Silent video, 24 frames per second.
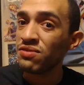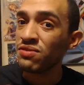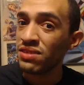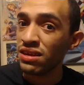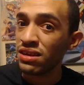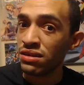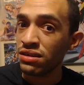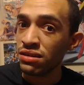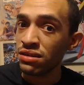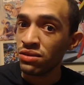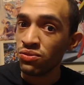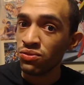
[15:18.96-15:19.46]

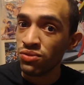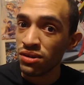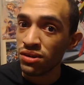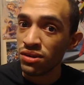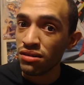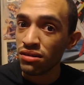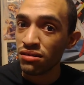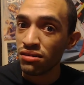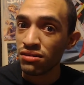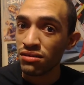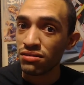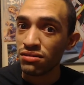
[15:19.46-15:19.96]
This is
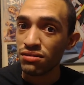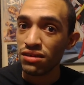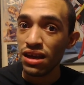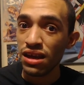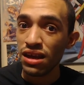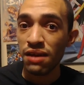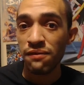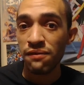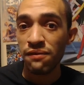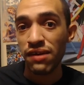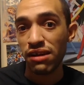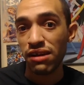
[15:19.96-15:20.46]
Will
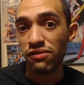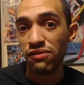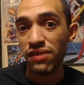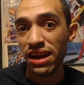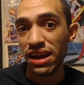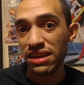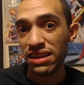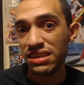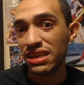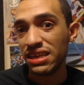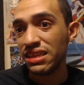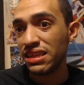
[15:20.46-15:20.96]
Final
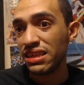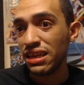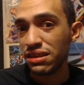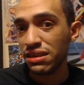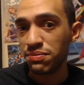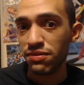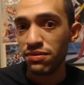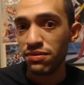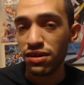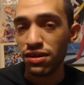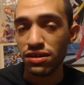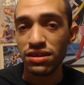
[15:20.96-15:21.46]
Fantasy
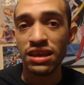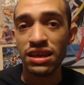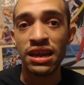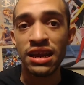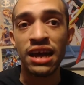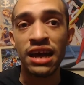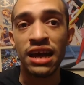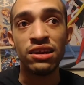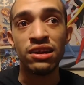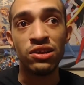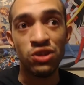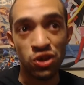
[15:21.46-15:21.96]
next month, and
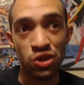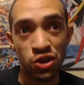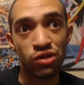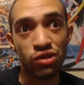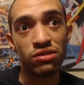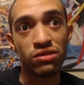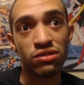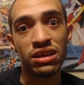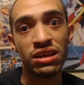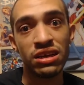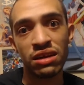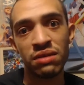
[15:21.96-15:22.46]
I
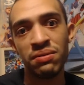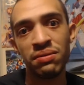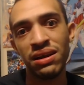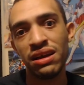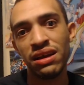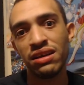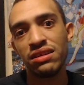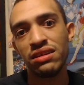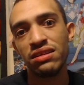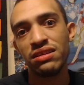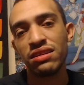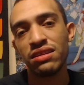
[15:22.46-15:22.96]
know they're gonna
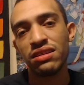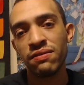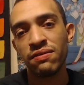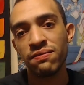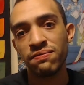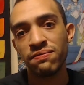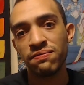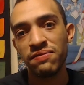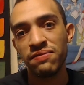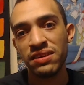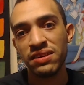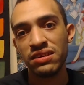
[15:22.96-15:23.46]
play the
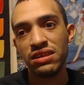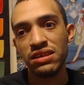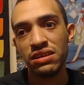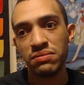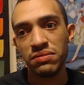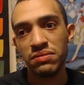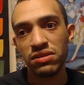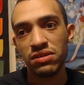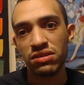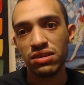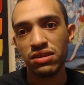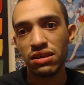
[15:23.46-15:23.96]

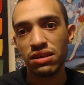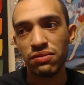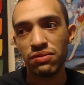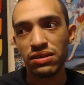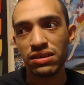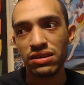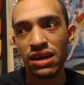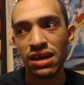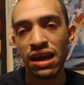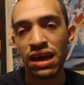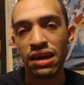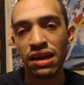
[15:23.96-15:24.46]
15 music,
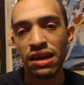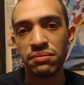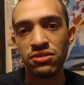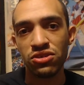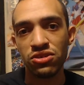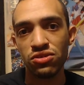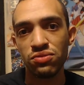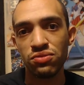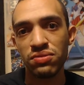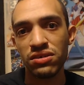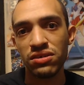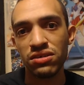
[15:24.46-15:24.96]
which I'm
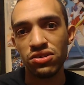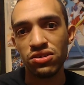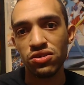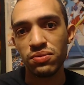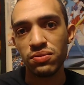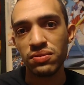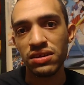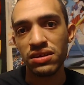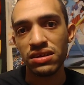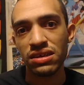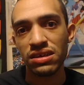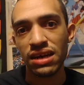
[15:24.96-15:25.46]
super,
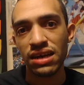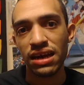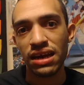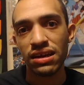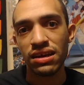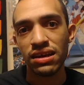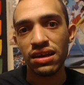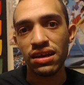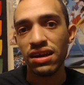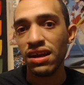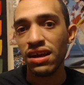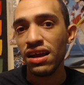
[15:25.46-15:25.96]
super
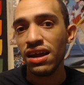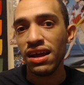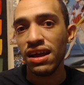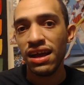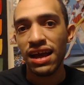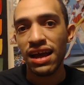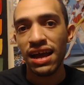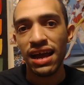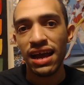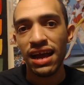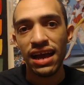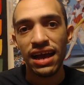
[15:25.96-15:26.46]
excited.
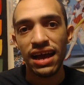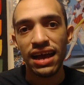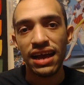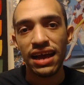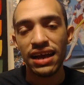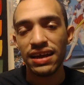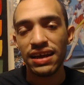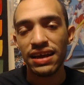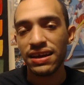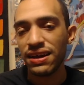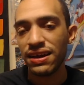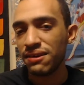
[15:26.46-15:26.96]

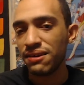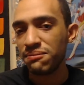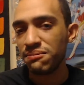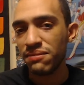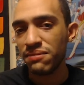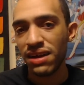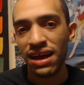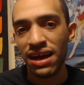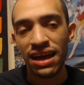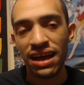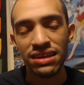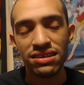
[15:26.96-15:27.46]
And
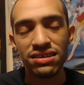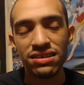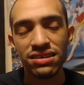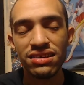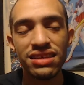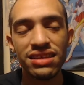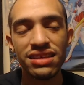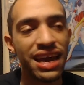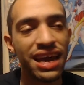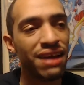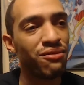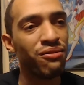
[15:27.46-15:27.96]
I just
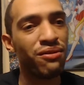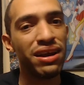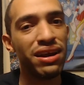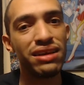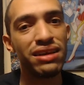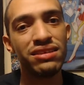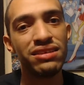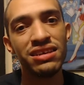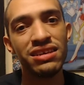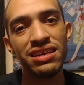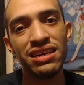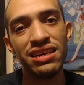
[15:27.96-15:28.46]
can't
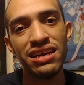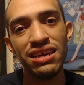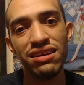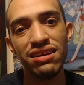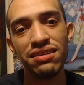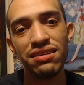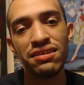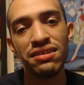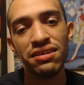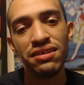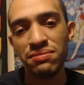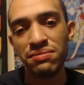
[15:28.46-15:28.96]
wait to
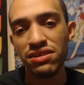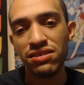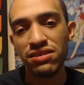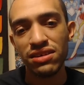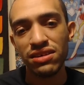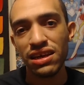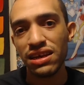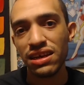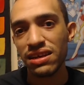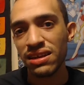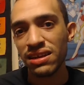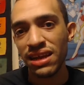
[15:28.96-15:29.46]
hear her
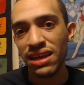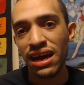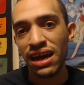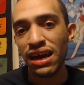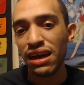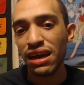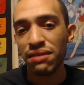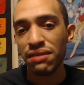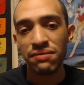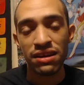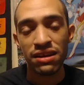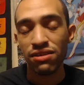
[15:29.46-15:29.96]
music
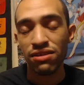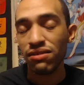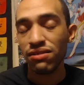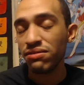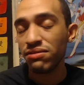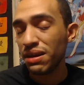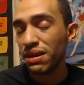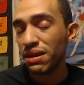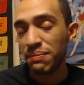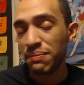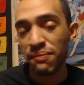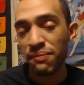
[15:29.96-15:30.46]
live. I know
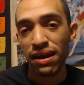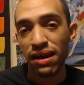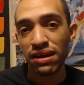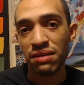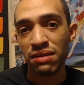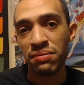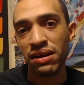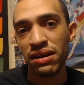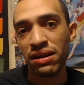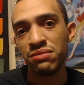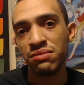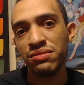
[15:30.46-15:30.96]
they're probably
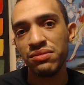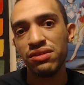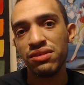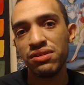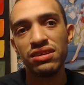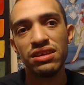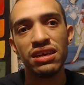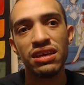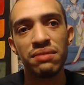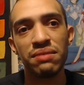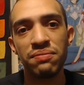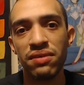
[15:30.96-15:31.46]
gonna play her
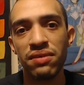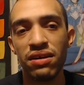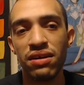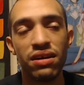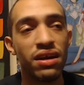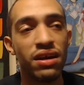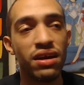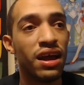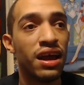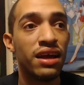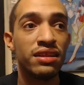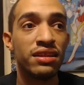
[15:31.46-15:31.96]
music, but
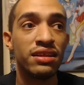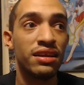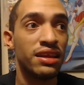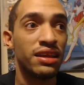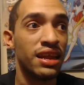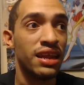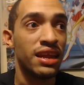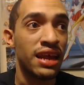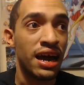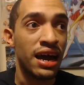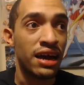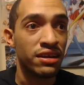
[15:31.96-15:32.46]
there's
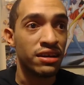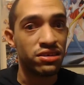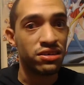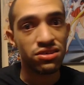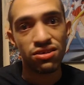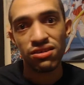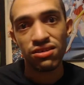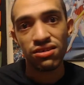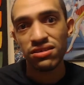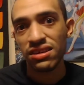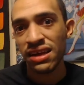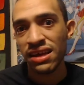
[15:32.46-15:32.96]
a lot of
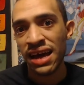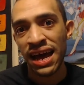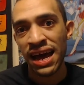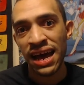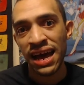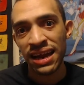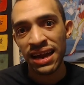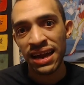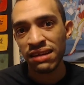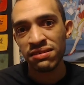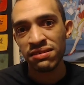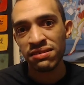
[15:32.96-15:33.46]
songs that I
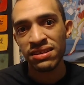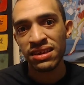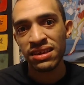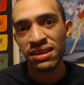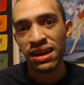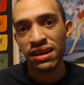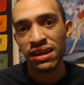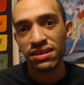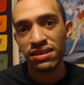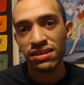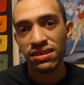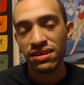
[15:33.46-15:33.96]
like
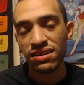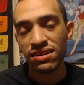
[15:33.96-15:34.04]
that